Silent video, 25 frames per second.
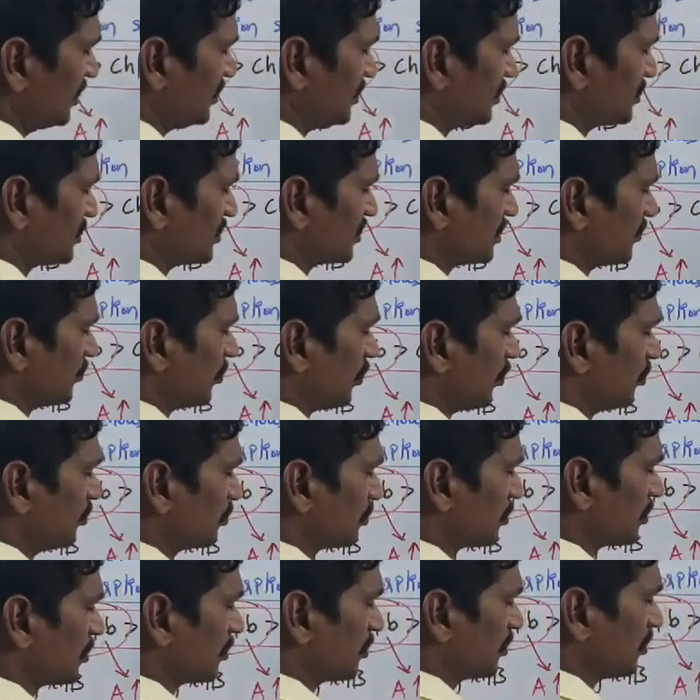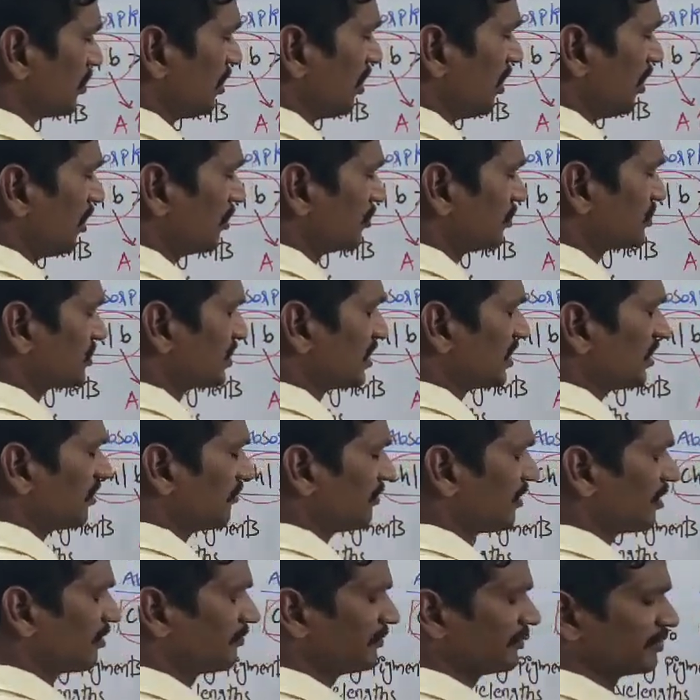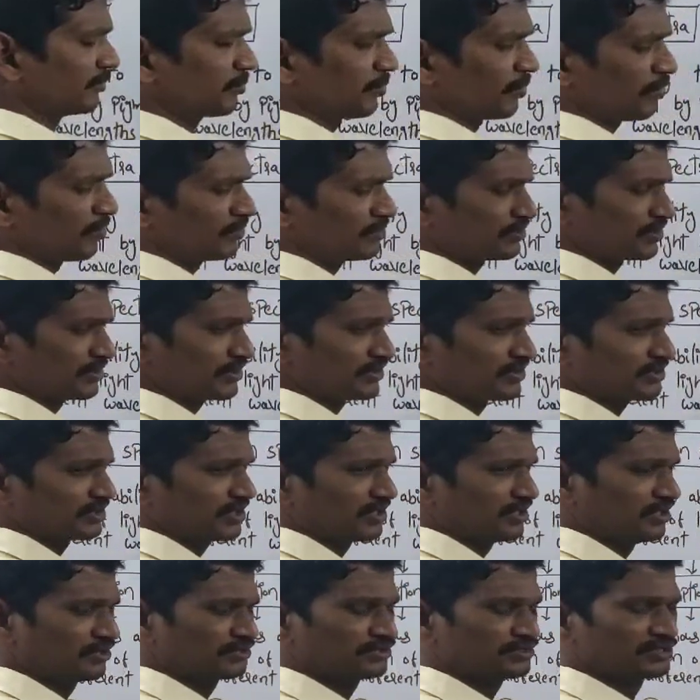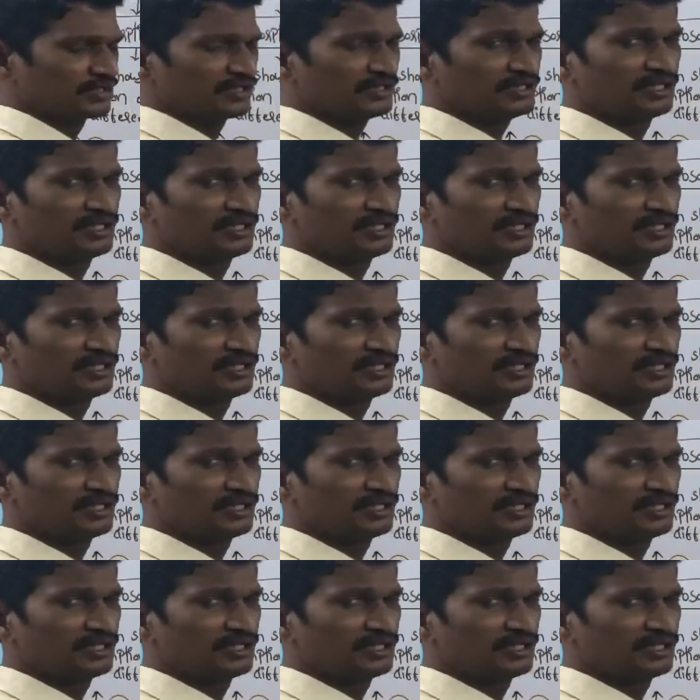and this is about oxygen evolving process.